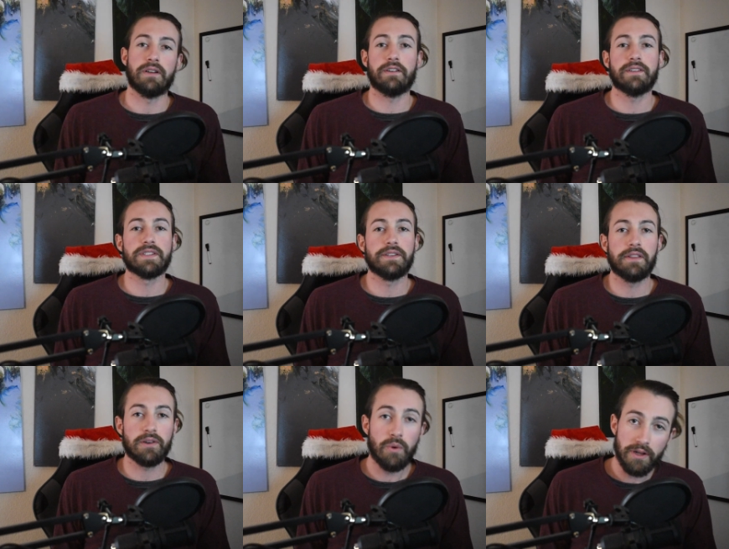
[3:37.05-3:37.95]
Obviously,
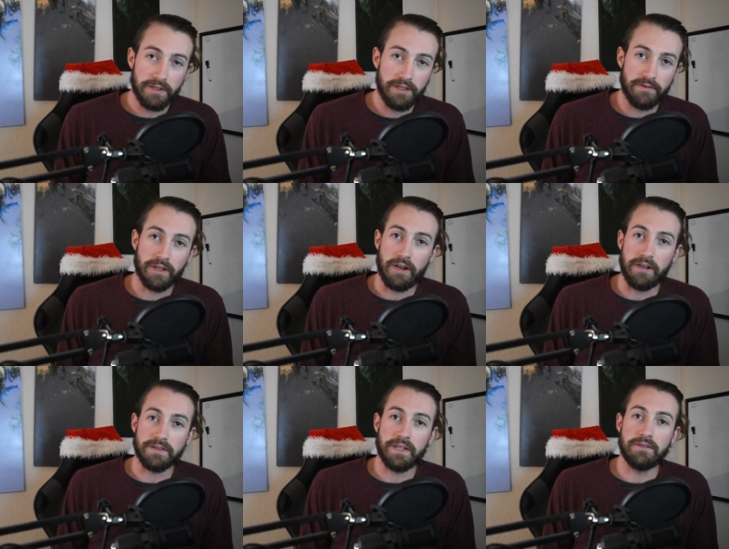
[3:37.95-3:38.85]
the quality of the
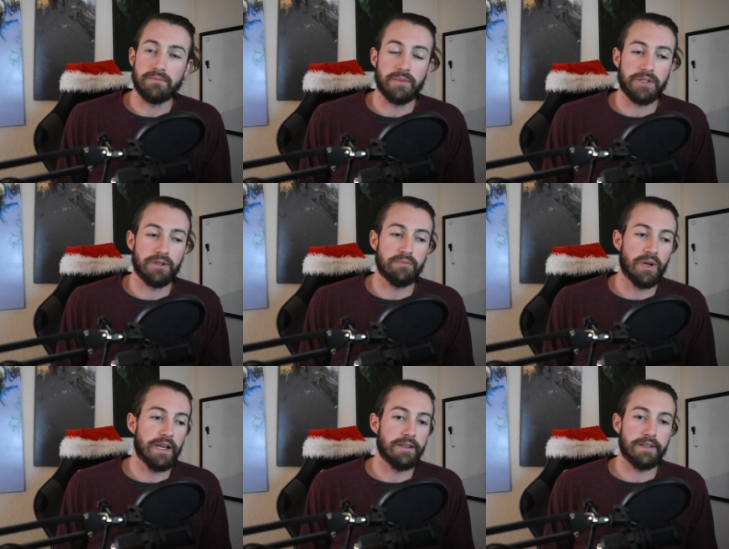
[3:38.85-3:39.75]
content, measured
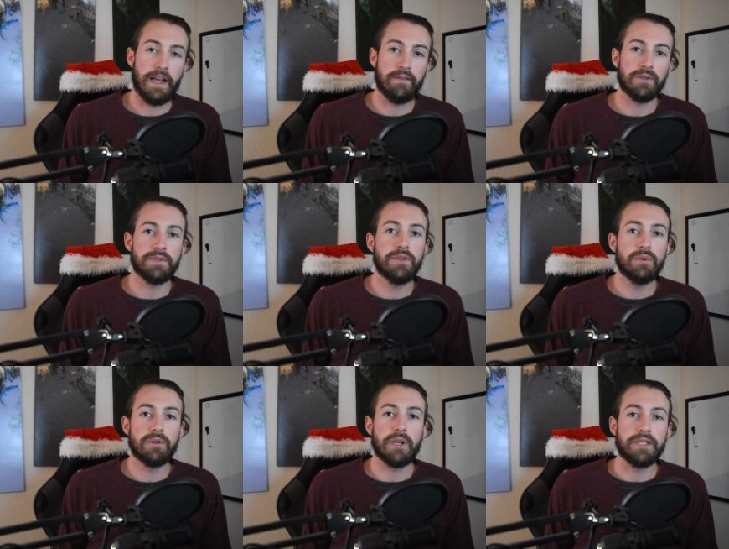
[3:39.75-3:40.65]
by average view
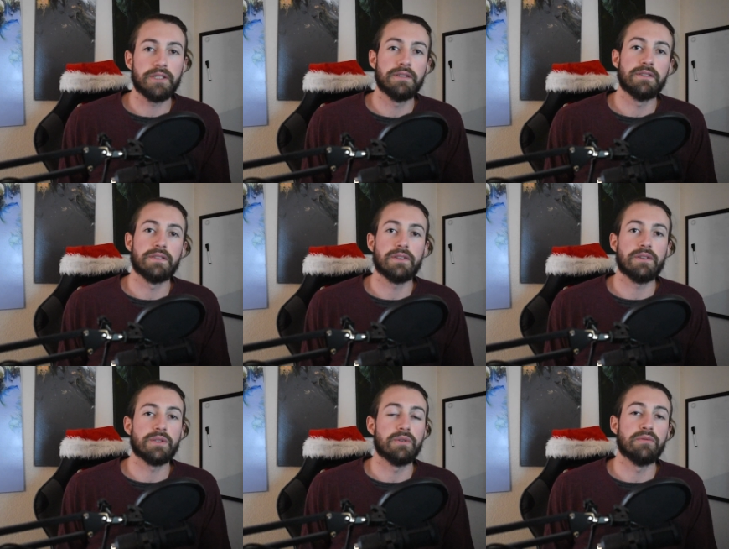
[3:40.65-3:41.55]
duration, is
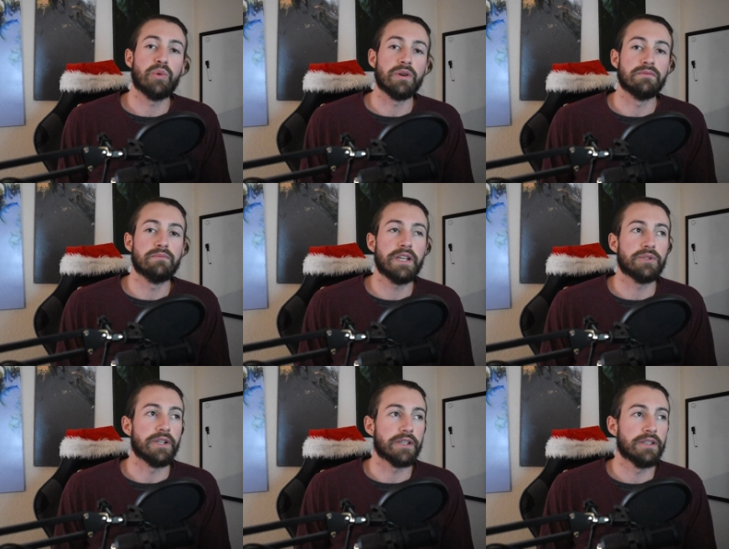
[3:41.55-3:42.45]
also an important
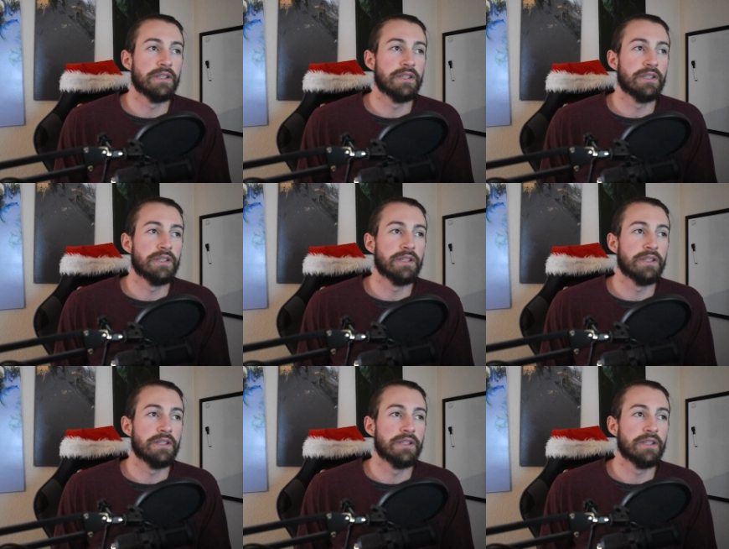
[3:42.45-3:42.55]
metric.